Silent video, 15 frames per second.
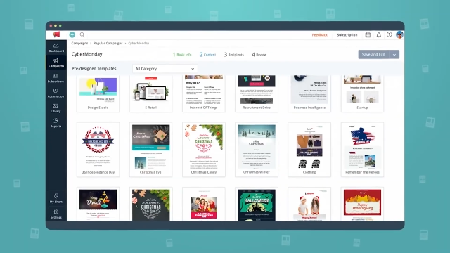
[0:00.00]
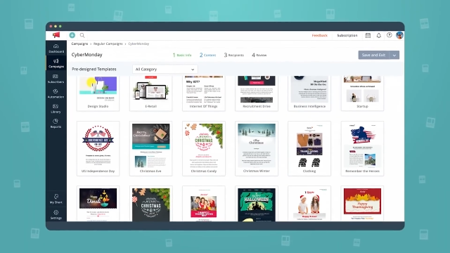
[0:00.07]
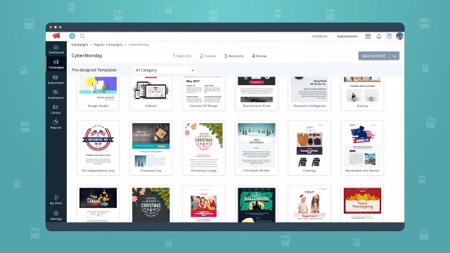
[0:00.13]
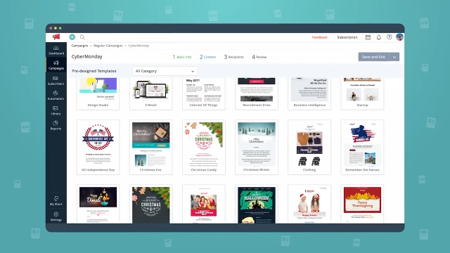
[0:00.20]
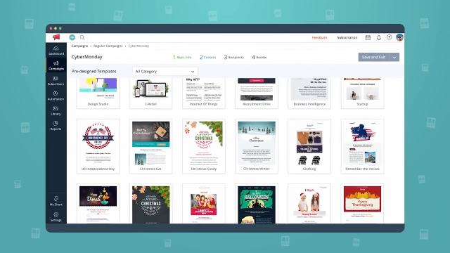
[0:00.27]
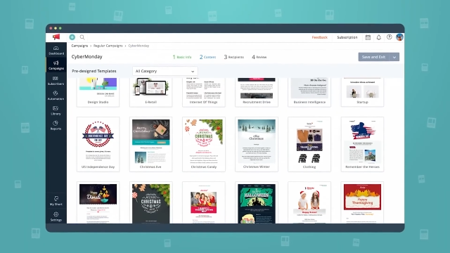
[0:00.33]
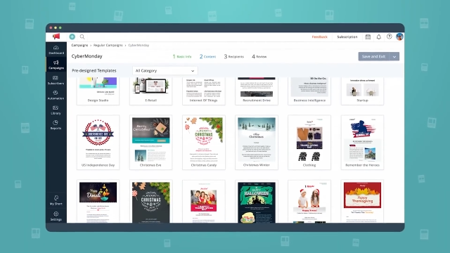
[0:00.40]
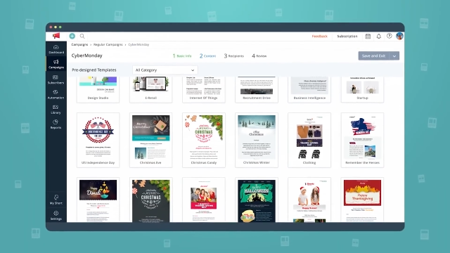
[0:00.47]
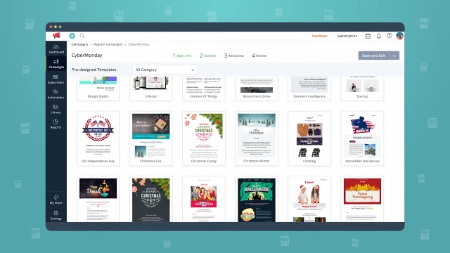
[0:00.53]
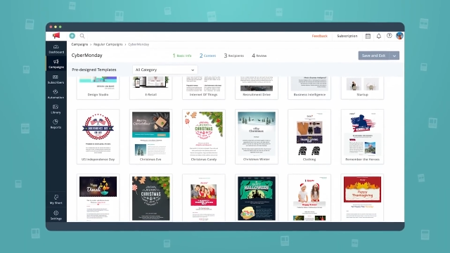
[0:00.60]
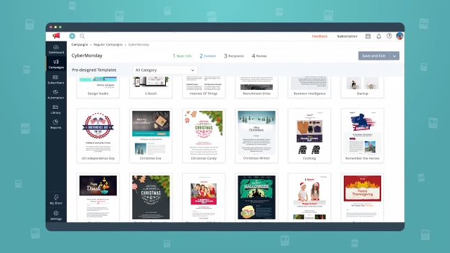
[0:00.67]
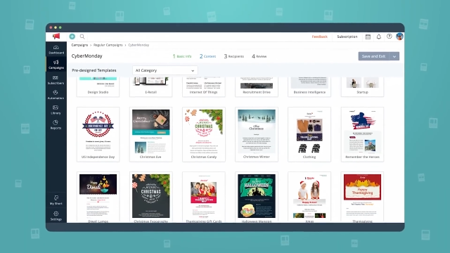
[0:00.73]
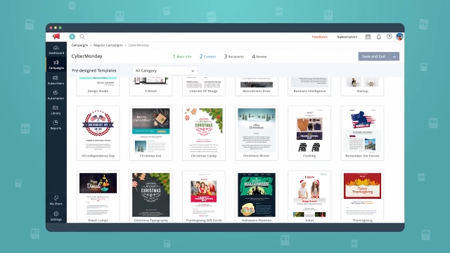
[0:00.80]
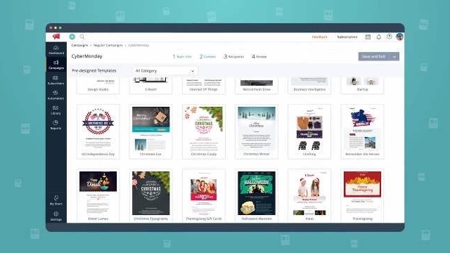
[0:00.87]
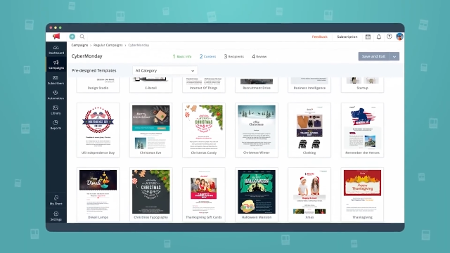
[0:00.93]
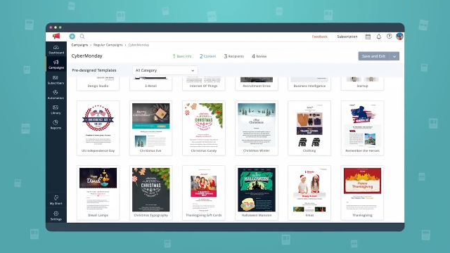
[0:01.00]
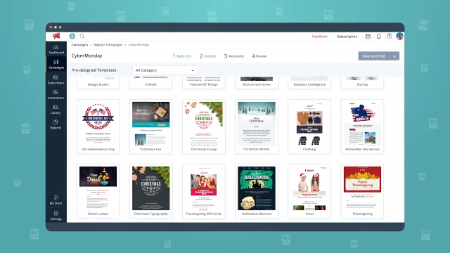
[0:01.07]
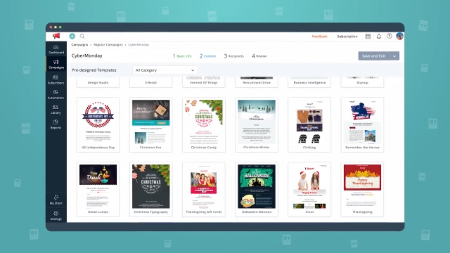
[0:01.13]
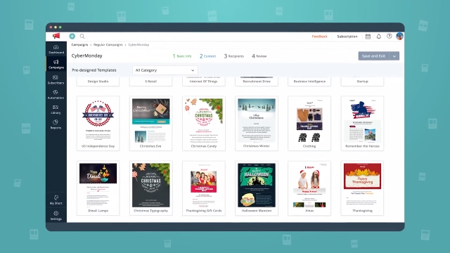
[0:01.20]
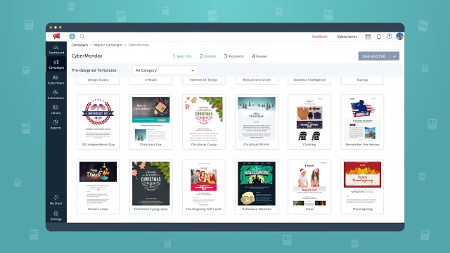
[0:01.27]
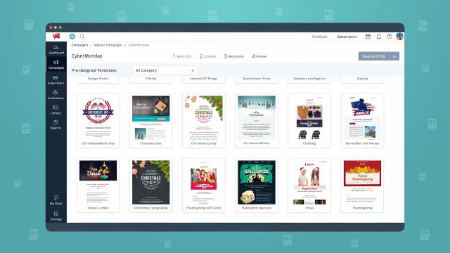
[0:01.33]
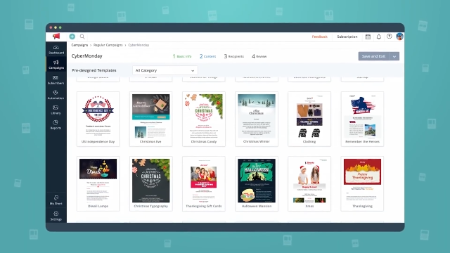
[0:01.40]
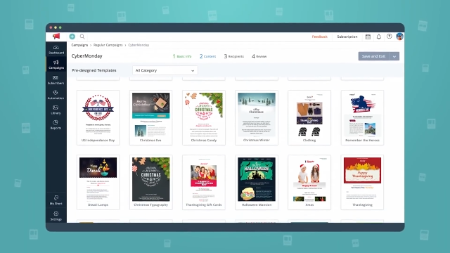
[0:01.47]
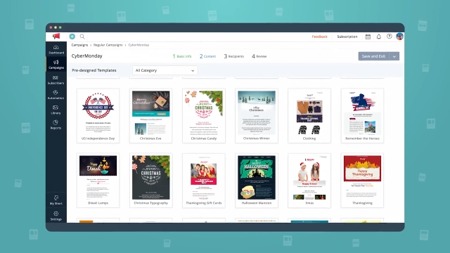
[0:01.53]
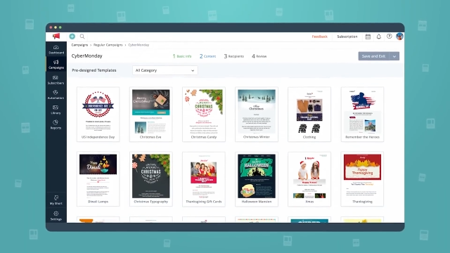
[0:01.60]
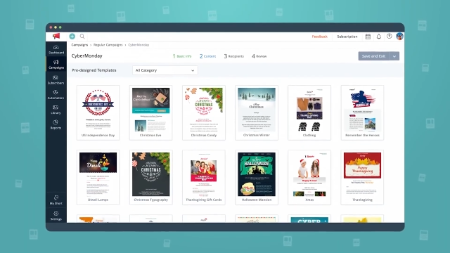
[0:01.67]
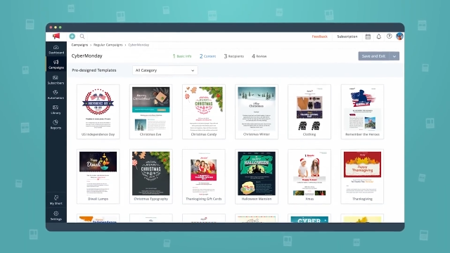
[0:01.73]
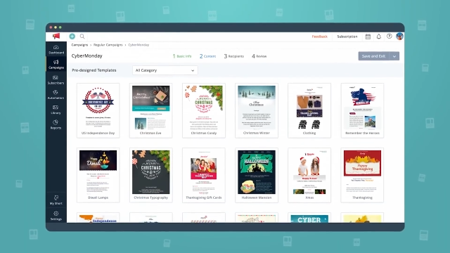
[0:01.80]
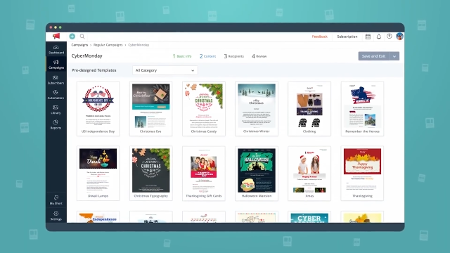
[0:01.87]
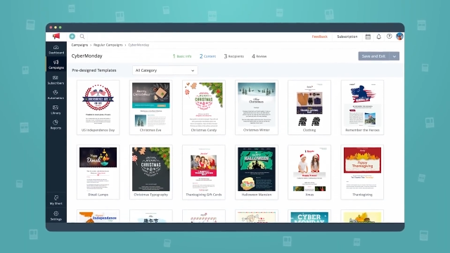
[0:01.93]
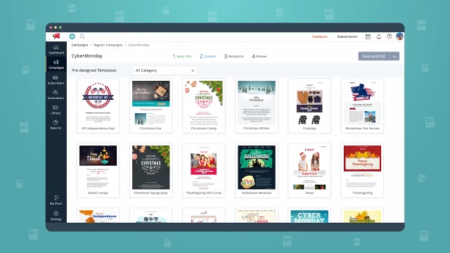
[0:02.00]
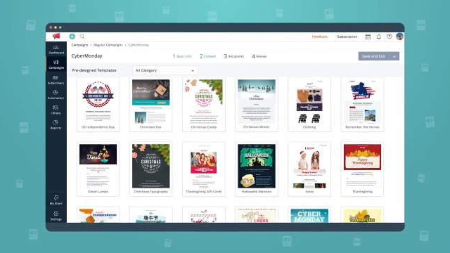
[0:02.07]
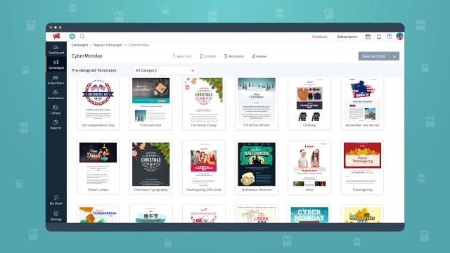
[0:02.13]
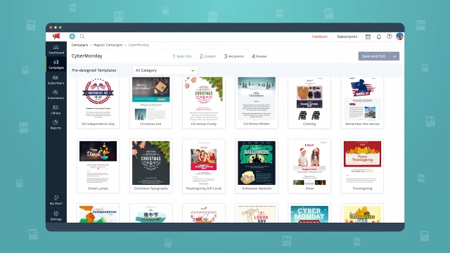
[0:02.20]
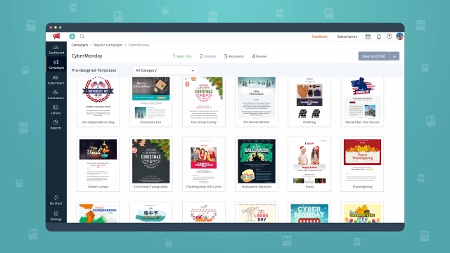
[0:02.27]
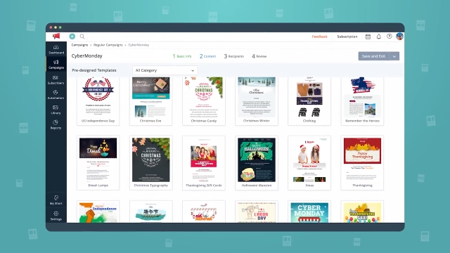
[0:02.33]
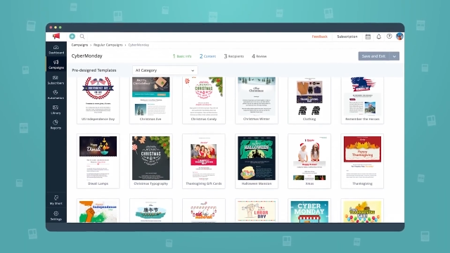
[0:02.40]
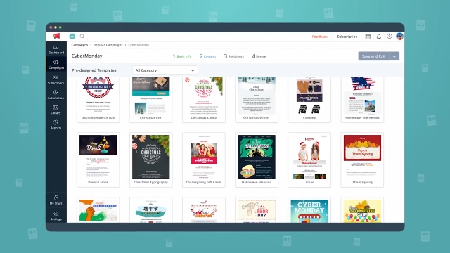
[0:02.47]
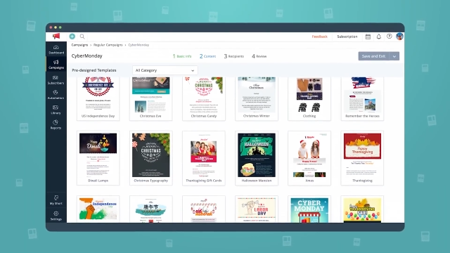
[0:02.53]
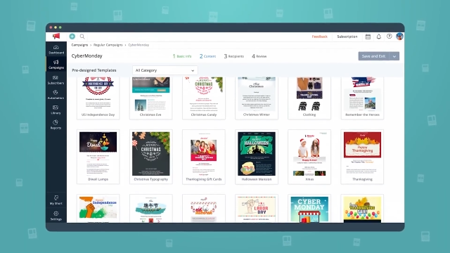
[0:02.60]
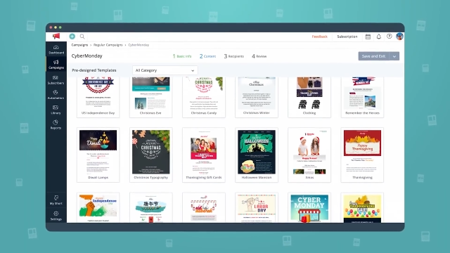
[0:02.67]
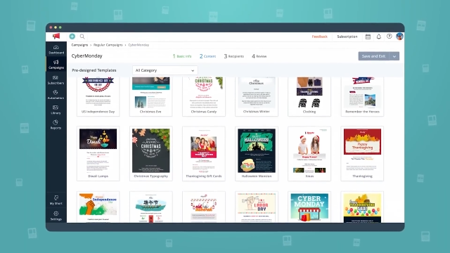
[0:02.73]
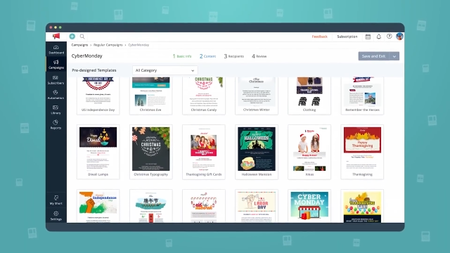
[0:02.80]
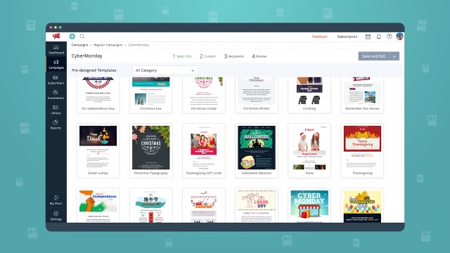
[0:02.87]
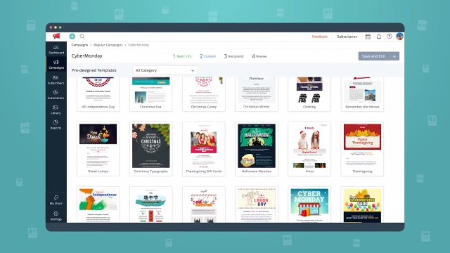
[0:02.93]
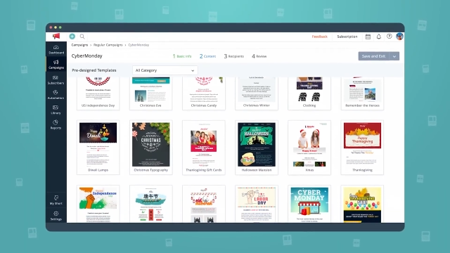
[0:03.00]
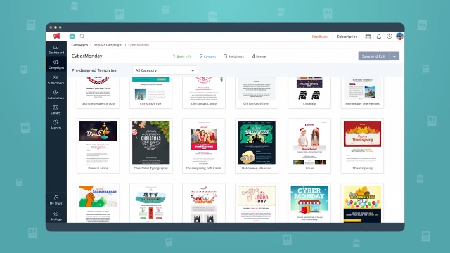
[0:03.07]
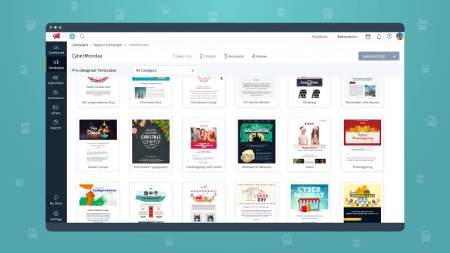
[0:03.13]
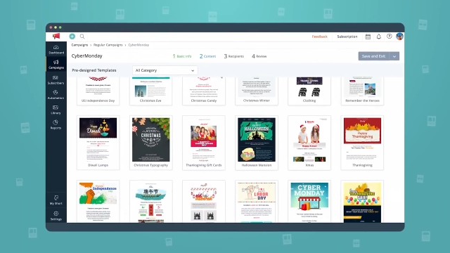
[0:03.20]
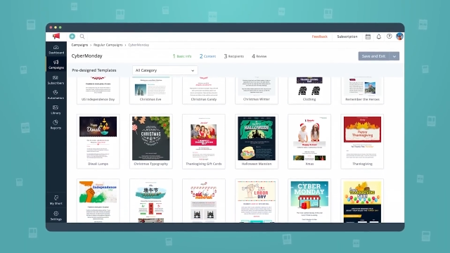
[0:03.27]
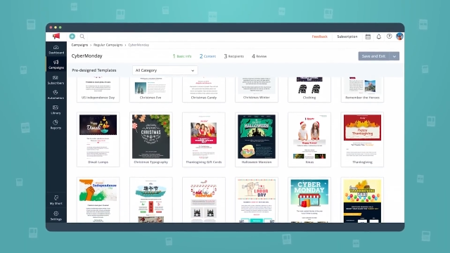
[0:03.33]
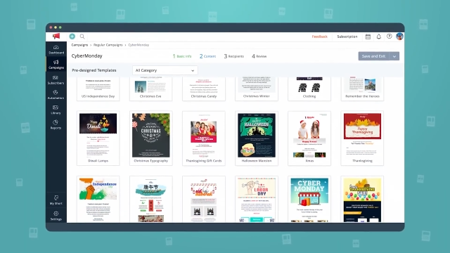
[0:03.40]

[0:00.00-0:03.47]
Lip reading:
[unreadable: no face in view]